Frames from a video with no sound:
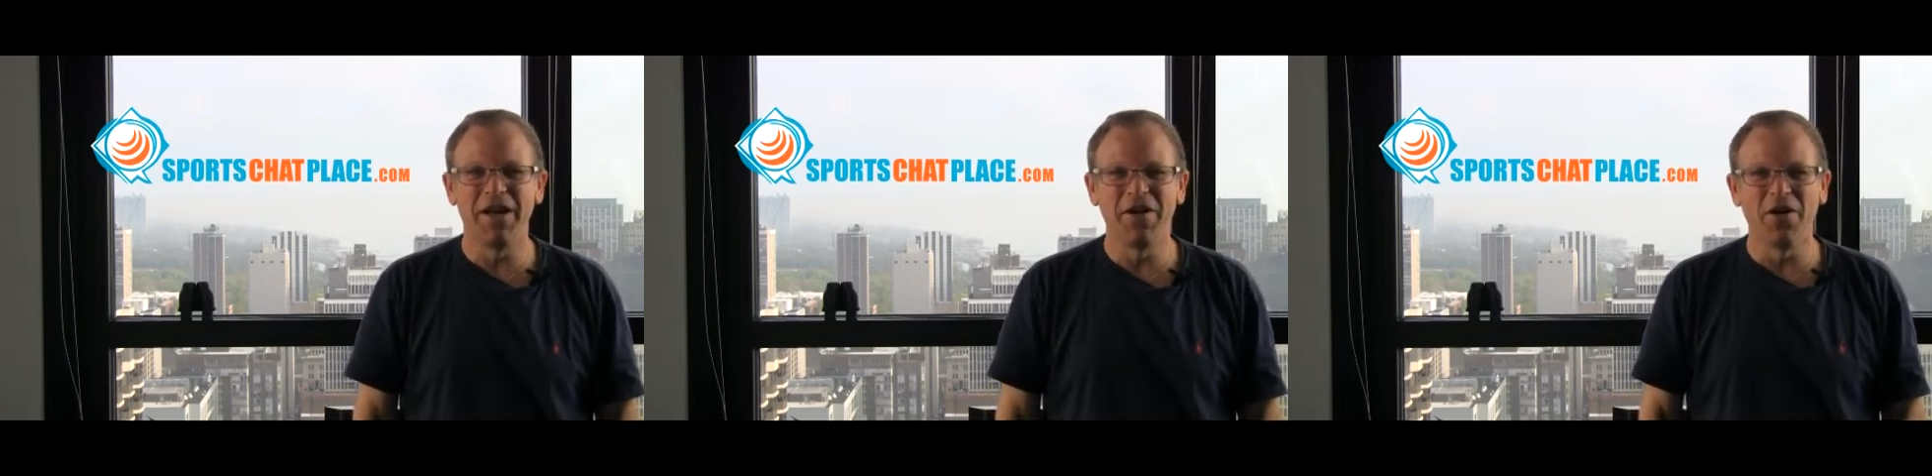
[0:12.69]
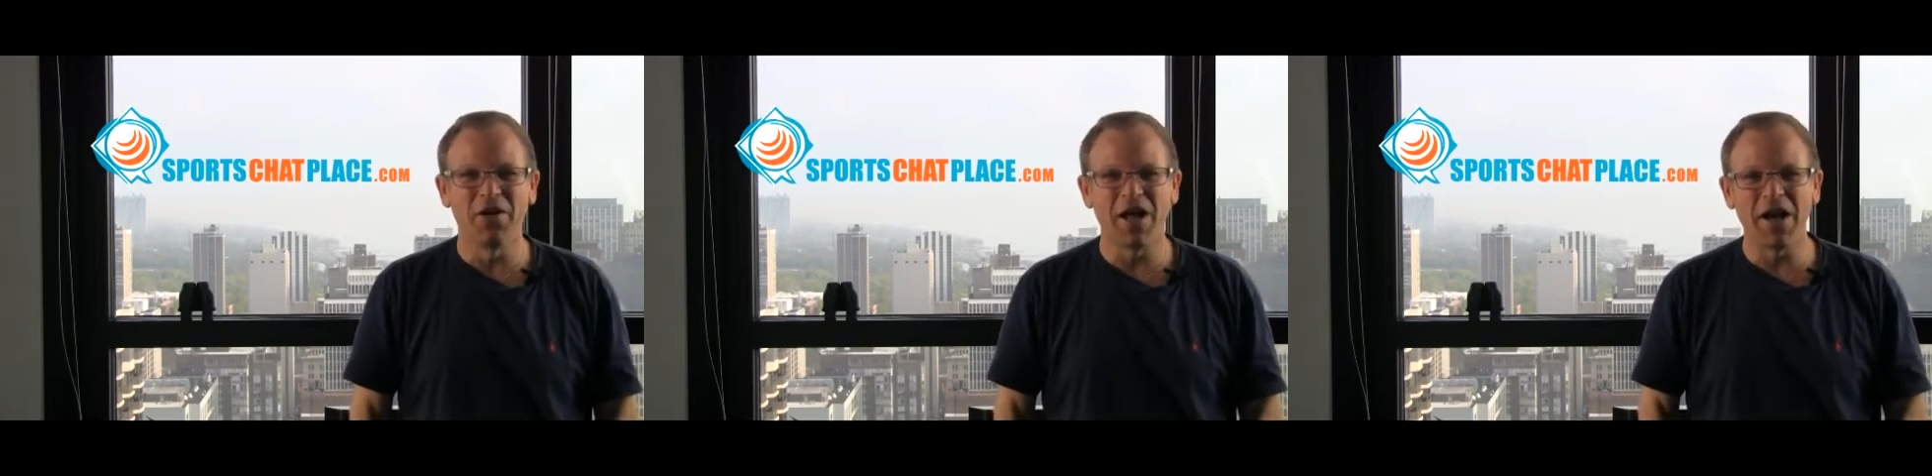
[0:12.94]
I
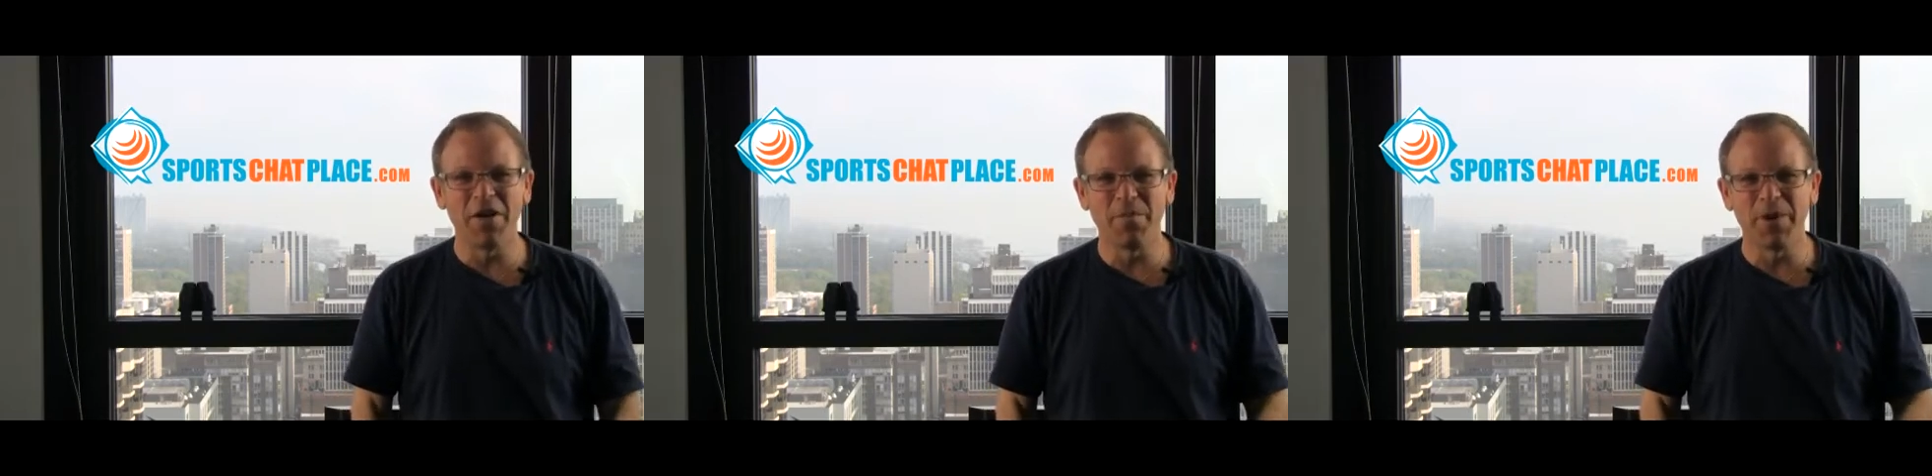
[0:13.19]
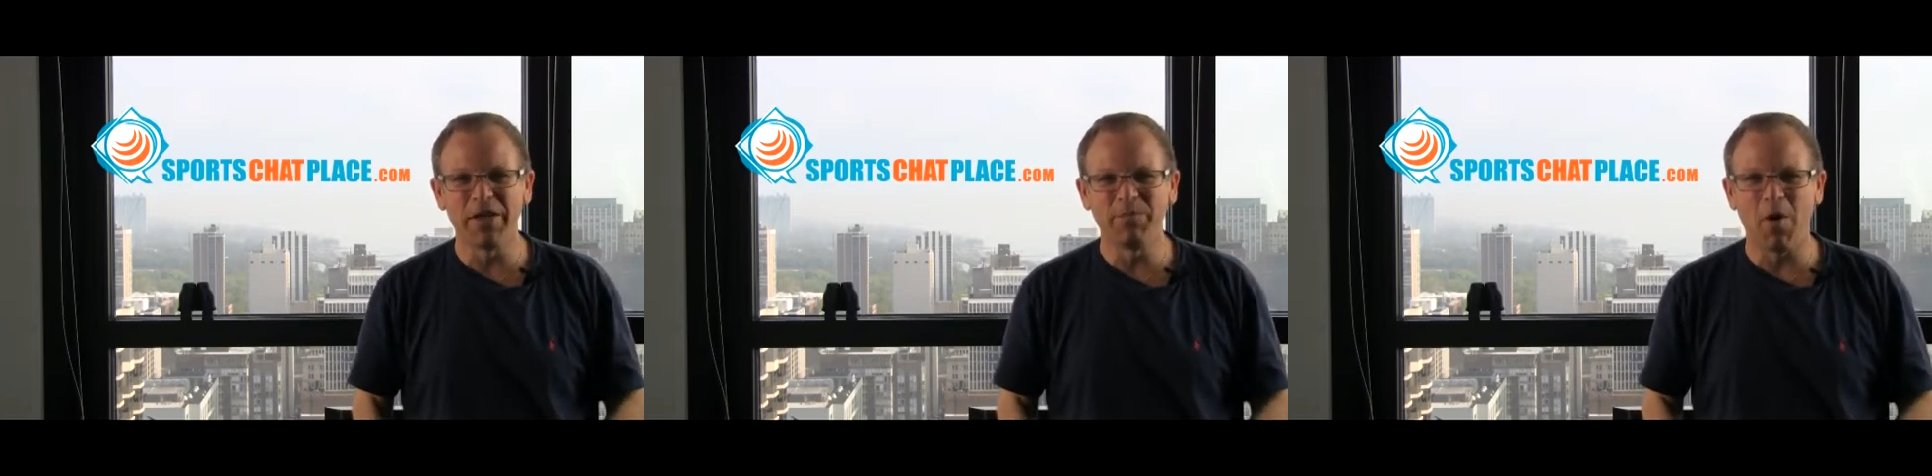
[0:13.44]
know a lot of the
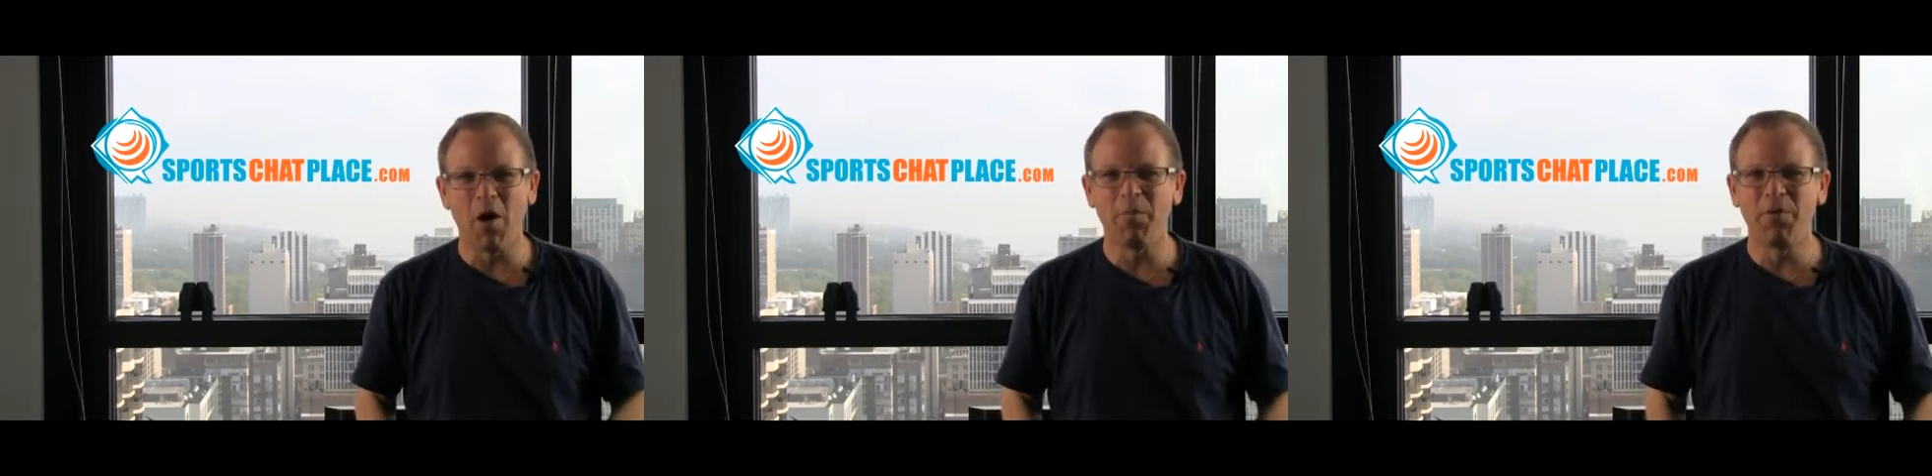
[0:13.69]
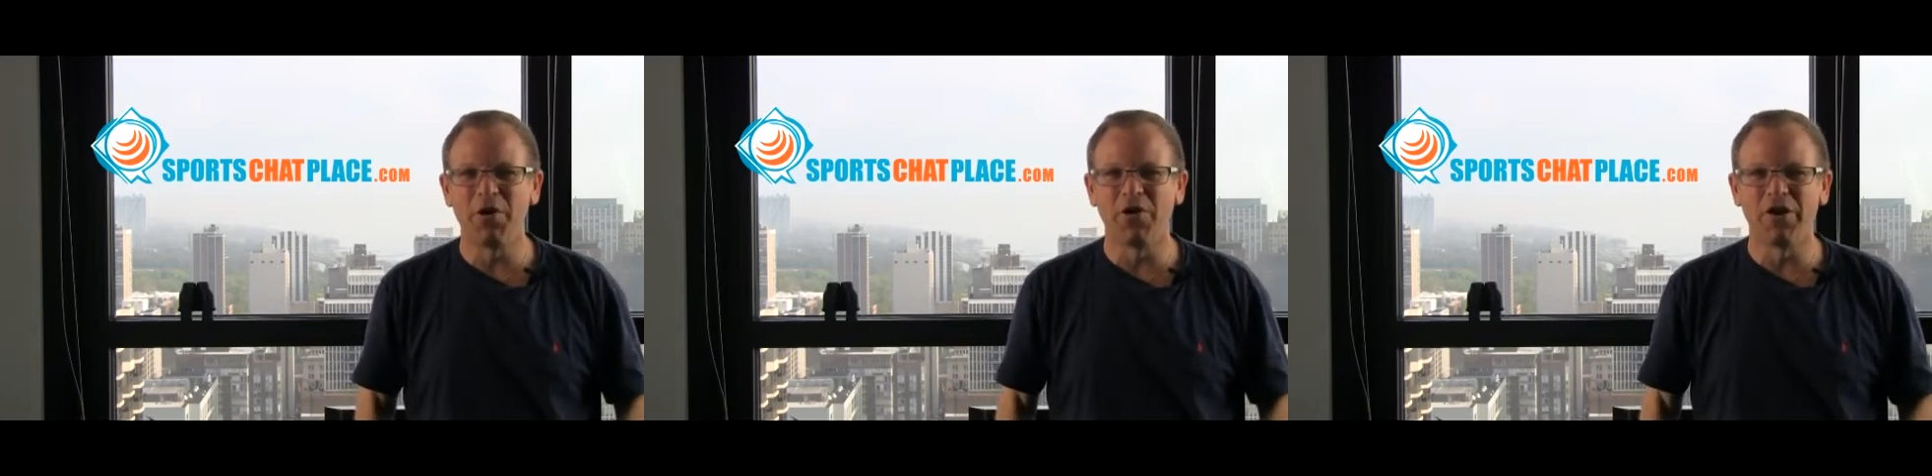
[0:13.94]
baseball
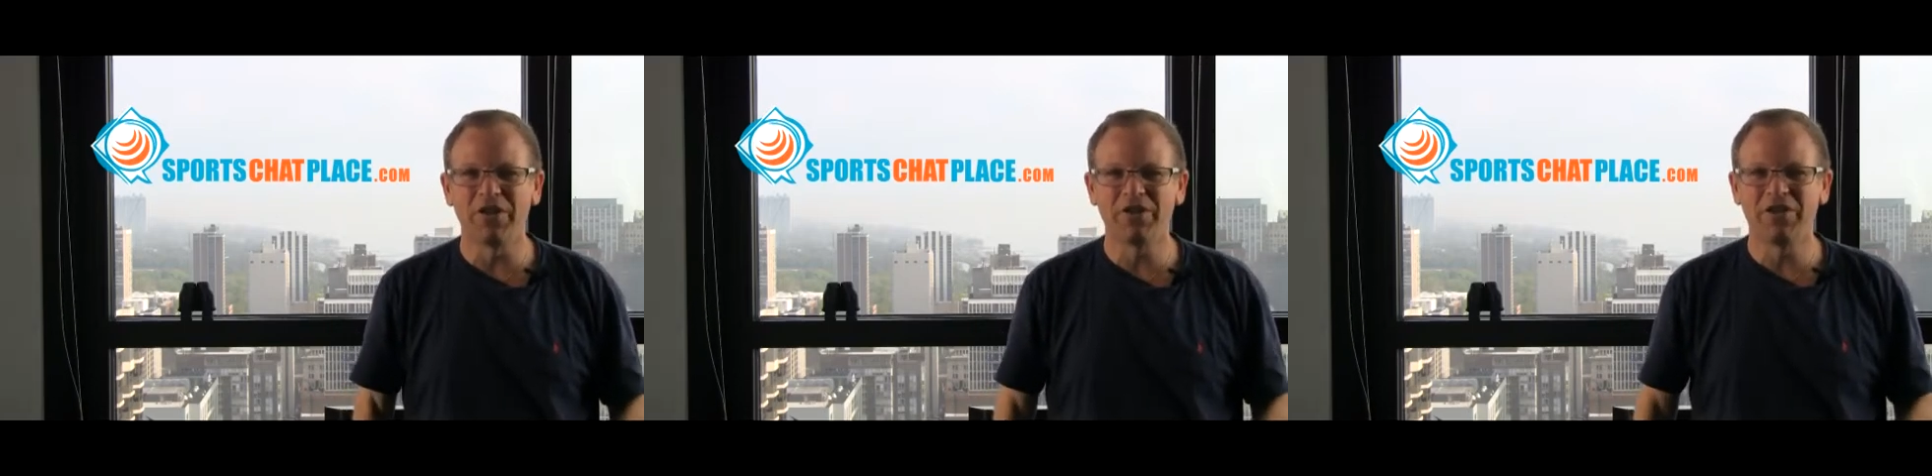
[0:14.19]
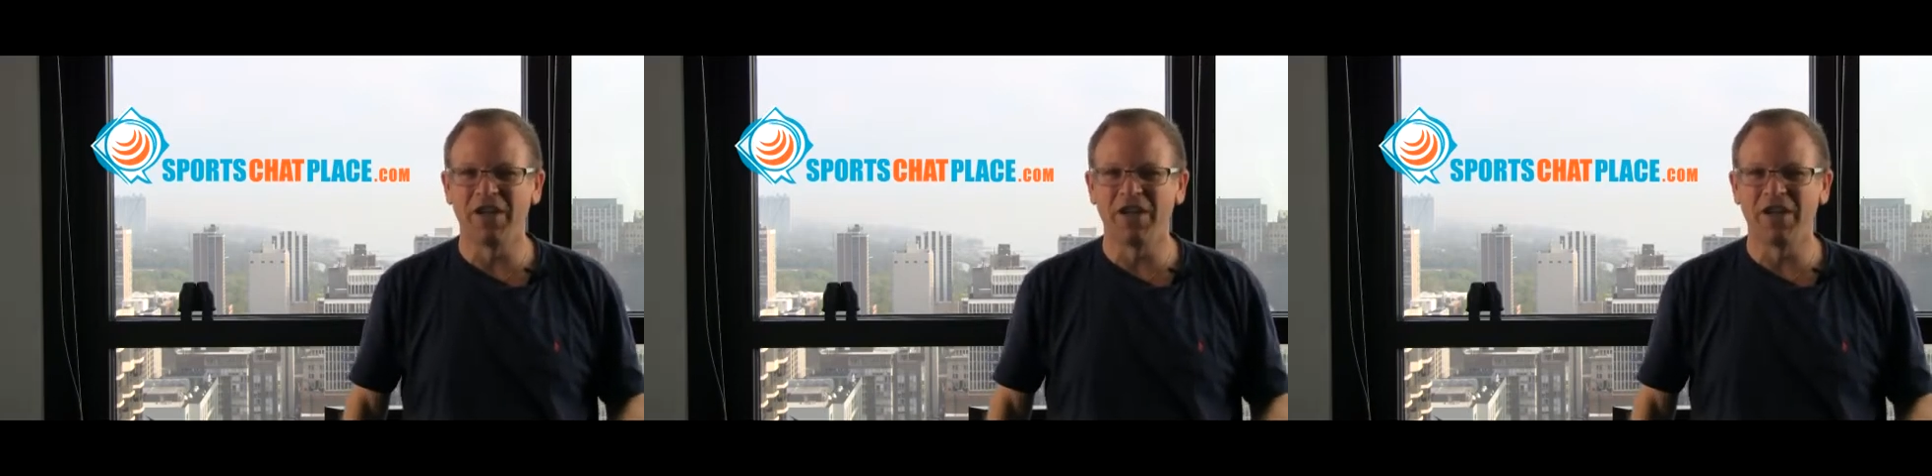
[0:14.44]
purists,